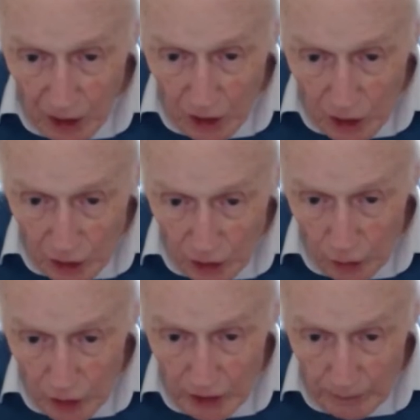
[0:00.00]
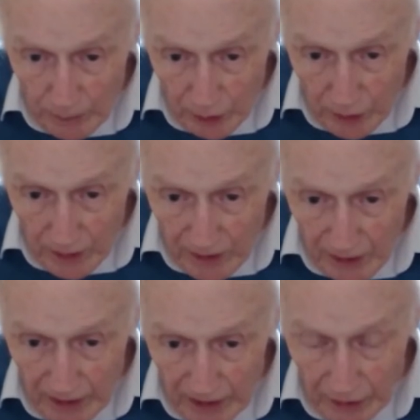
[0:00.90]
scholarship
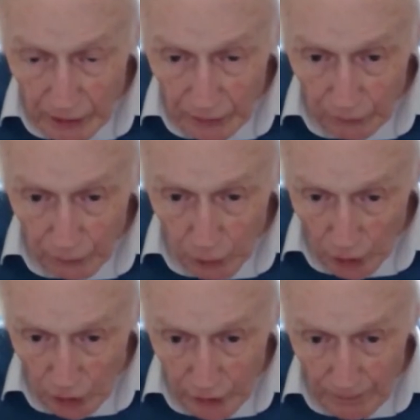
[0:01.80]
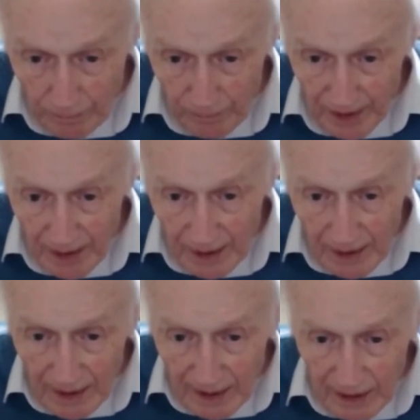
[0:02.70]
in philosophy,
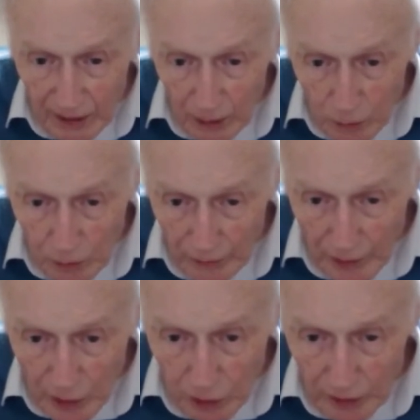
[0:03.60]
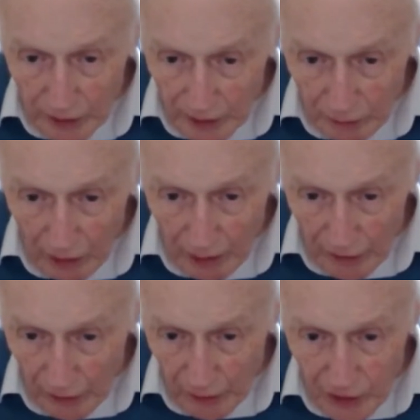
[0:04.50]
and I will eventually write
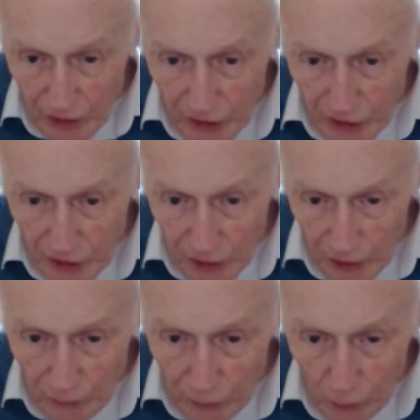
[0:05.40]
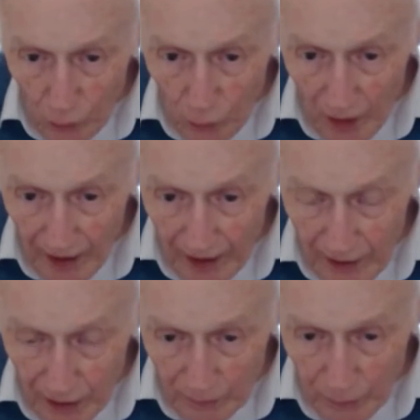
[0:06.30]
a thesis and so forth, and
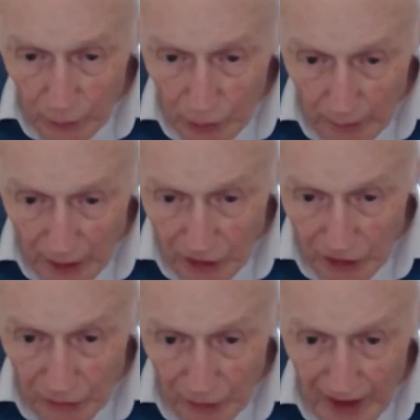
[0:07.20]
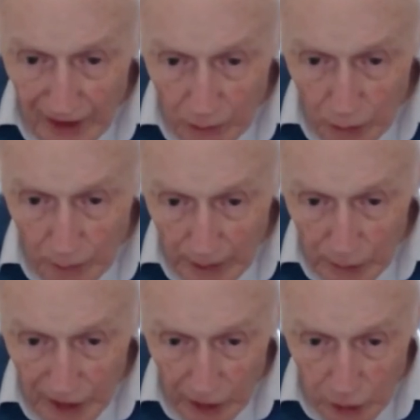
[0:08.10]
hopefully on the basis of that I will be able
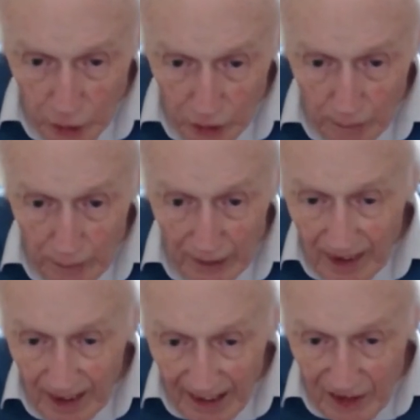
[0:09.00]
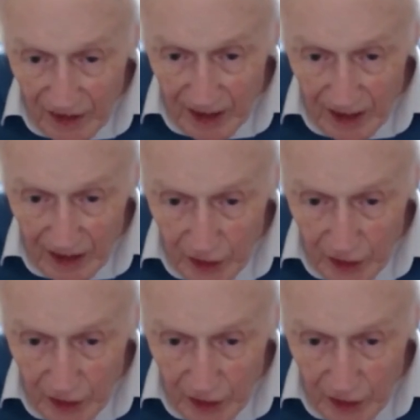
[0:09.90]
to get a job as a